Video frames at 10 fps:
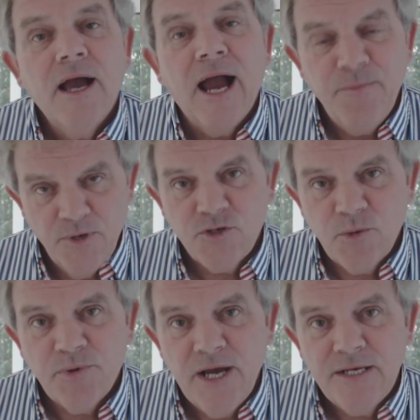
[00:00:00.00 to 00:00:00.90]
I'm not
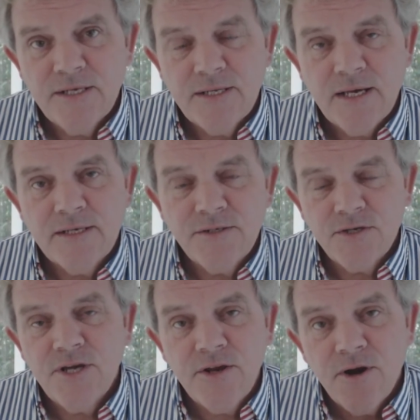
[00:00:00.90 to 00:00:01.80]
surprised at that. As I
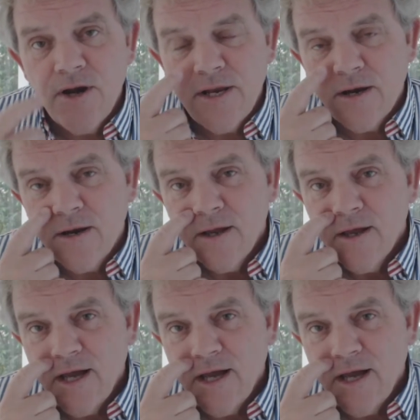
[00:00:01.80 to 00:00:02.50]
said earlier,